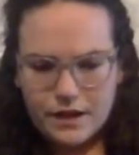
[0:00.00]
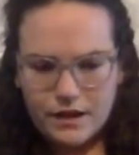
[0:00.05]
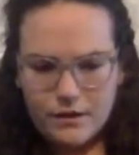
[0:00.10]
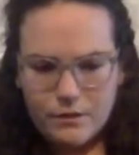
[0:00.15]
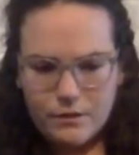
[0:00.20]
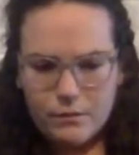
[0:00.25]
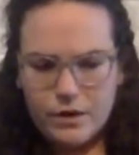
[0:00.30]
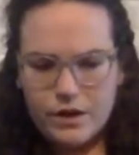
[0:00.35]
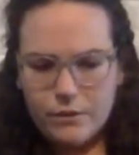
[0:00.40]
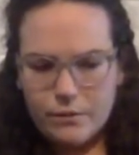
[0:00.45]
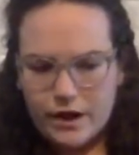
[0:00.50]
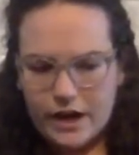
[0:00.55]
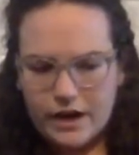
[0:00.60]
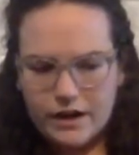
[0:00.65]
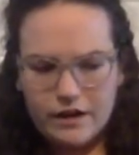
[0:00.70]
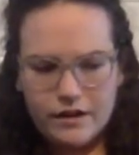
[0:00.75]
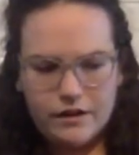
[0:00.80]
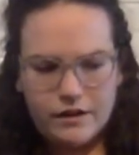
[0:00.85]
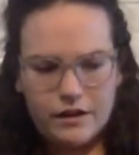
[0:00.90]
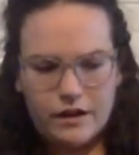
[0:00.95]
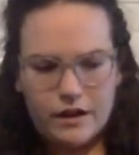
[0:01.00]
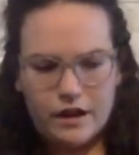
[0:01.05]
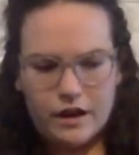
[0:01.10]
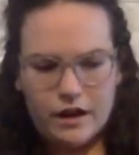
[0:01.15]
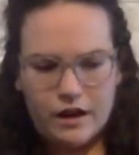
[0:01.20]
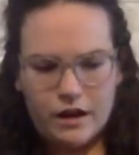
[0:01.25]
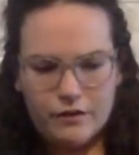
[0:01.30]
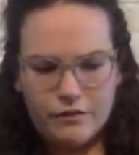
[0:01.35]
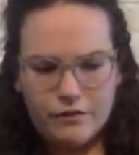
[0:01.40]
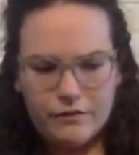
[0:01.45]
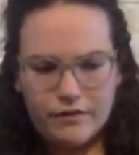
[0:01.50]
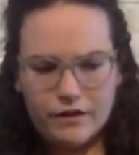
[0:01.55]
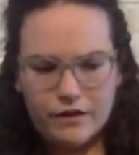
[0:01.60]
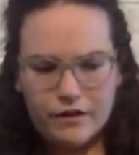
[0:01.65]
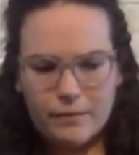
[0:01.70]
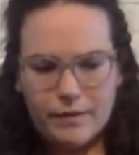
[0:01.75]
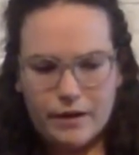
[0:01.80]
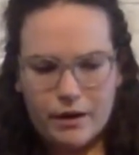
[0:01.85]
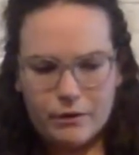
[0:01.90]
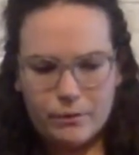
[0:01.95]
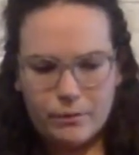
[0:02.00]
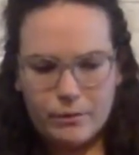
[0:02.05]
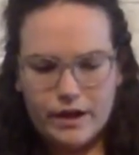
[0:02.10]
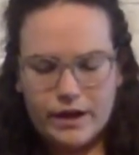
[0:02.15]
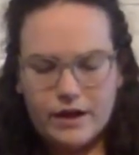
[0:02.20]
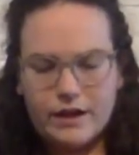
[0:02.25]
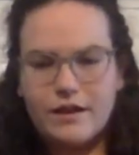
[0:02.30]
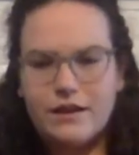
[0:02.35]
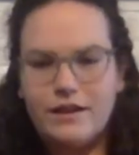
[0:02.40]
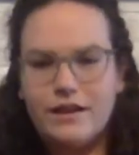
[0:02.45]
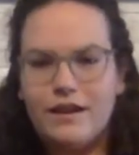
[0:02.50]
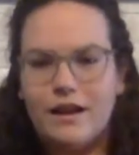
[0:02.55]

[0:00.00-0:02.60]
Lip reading: we waited for about a week.